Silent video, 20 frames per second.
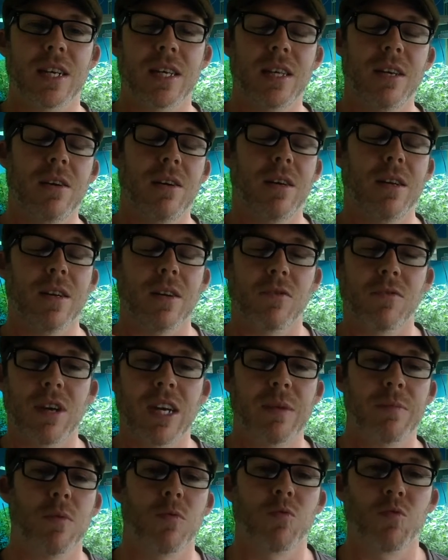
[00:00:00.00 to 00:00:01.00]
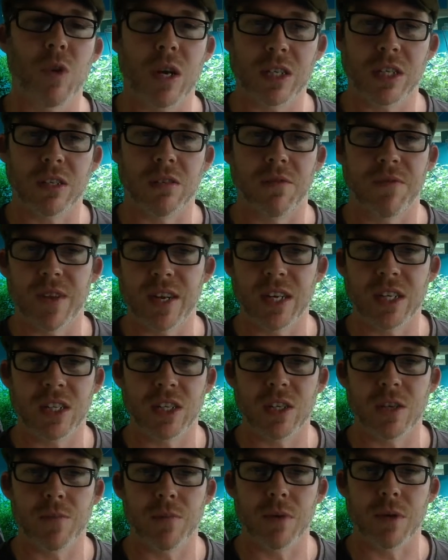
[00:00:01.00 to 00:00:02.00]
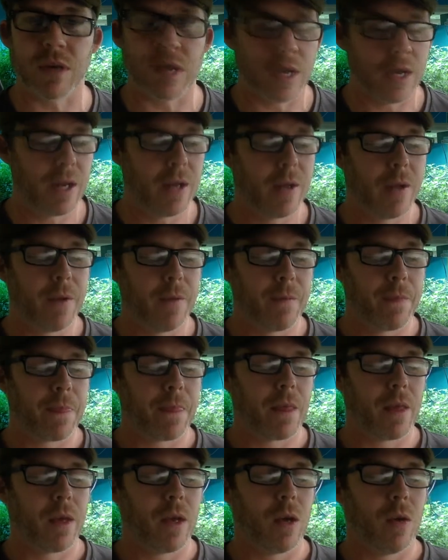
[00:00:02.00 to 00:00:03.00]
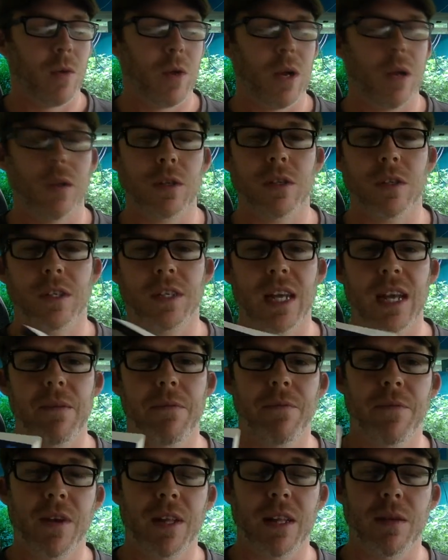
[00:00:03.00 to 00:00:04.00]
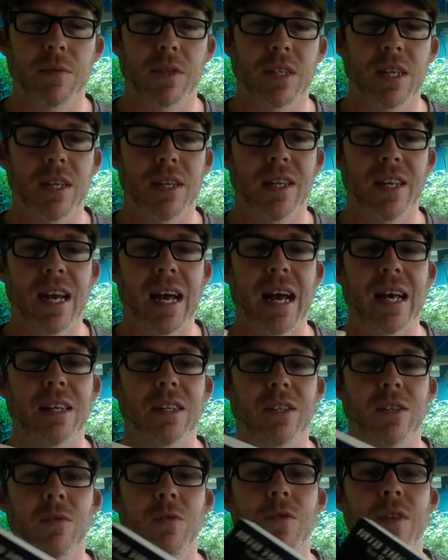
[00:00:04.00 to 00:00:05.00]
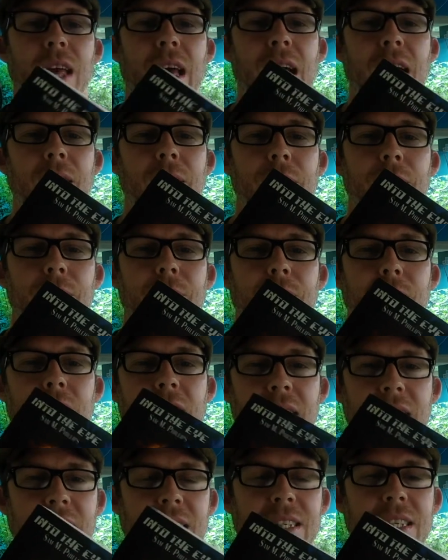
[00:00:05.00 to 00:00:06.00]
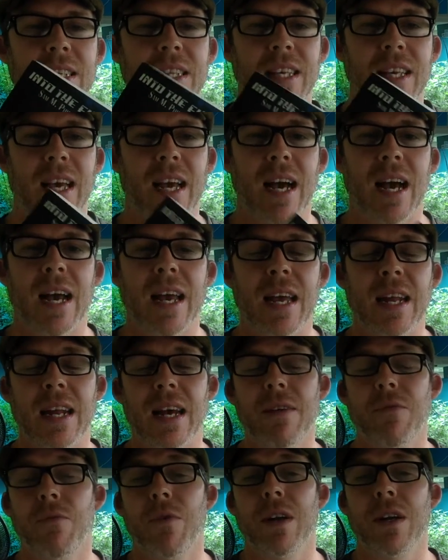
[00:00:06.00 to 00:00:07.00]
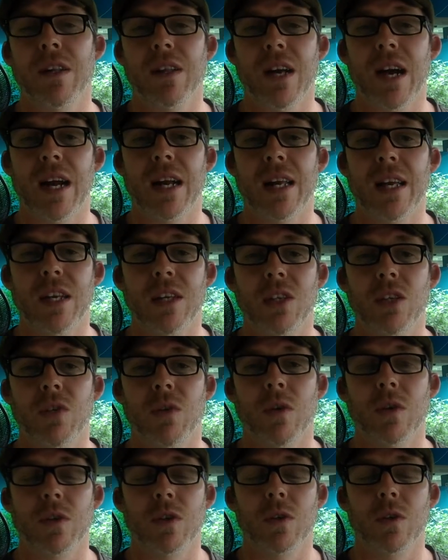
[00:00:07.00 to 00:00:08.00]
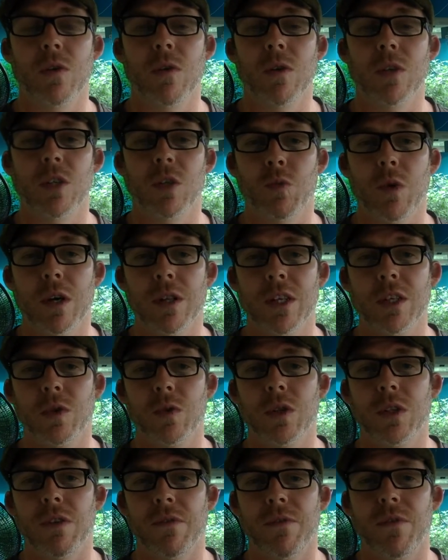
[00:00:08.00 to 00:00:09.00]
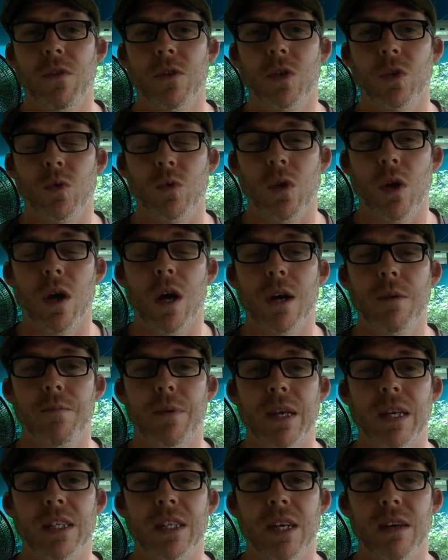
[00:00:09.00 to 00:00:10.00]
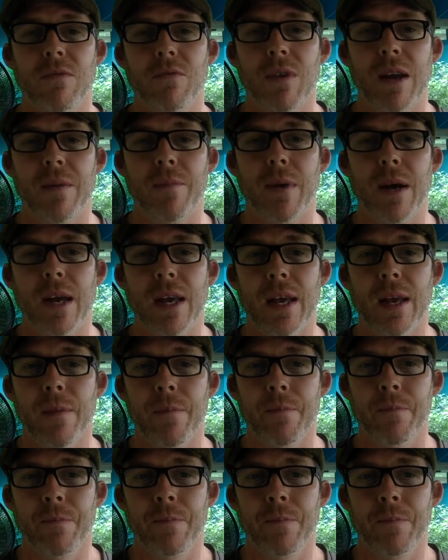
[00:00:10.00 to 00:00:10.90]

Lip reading: they're in an incredible rush to finish their book. Well, Sam Phillips did not do that in Into the Eye, and I've read a lot of his short stories as well. This was the first long piece I read by him.